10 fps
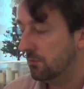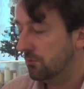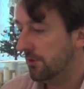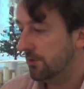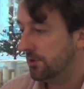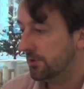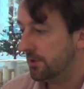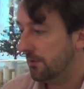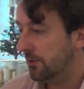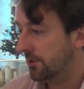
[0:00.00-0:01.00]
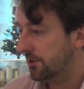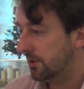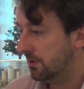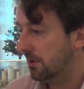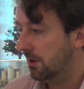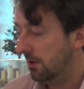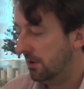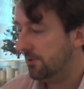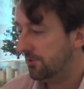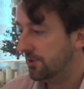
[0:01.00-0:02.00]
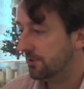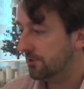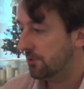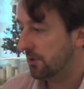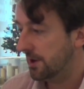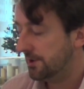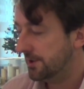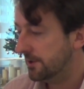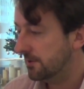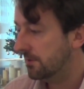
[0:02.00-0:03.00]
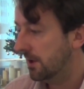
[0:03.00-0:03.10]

Rivers, I thought it's an interesting, strong idea,